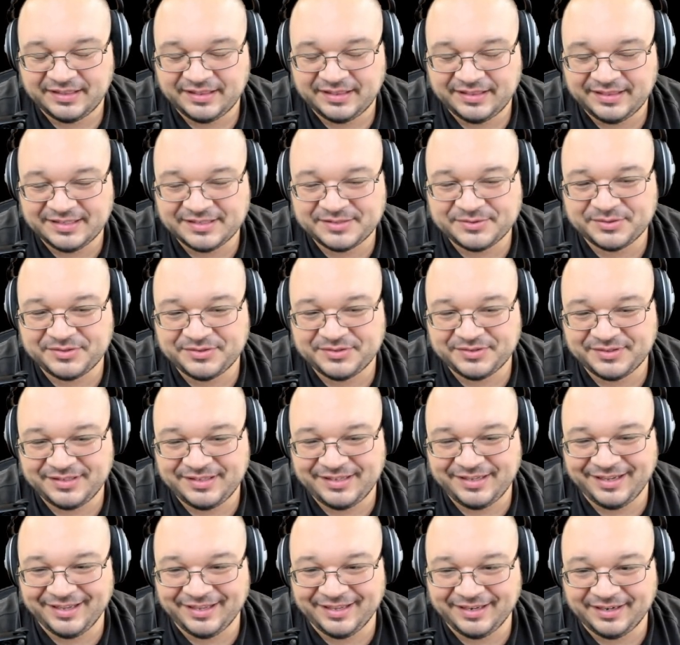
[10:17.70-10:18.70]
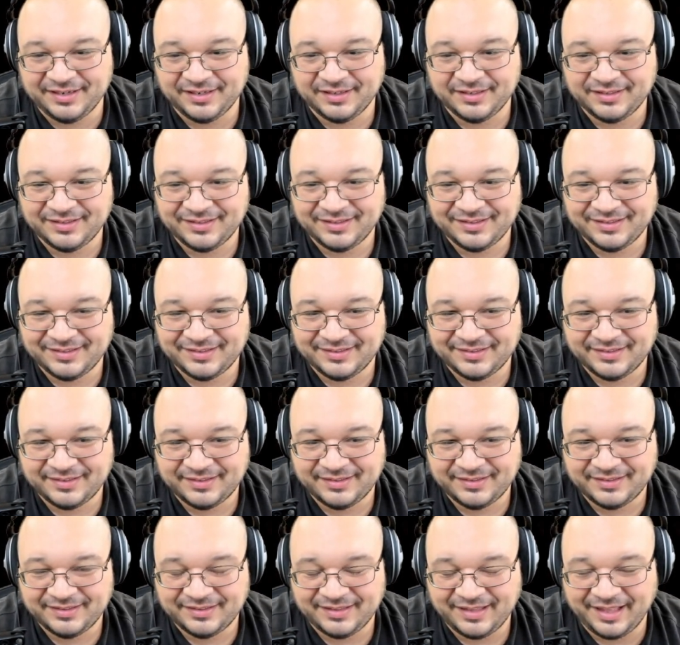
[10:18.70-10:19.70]
This was really good.
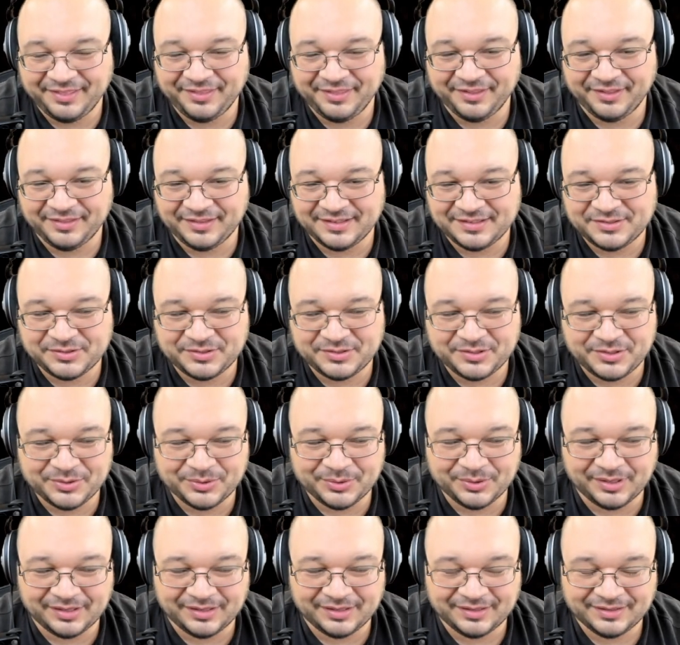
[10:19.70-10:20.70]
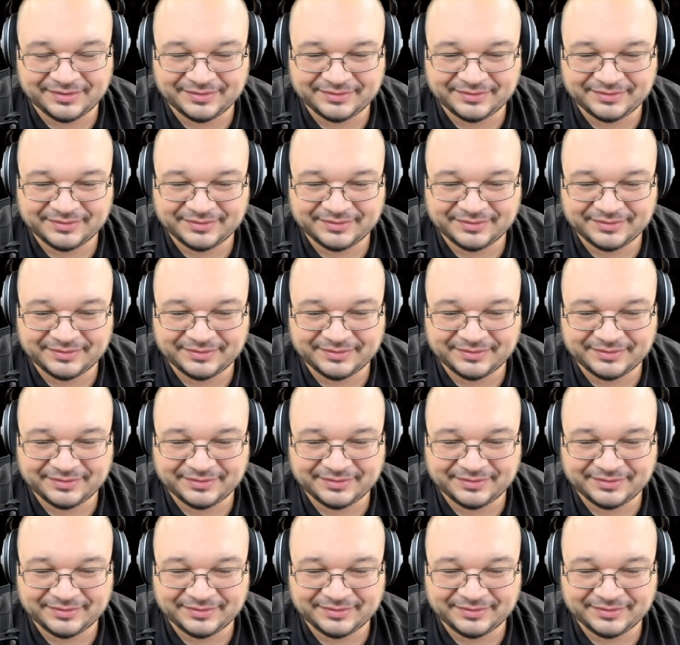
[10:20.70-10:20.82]
I thought this was cool.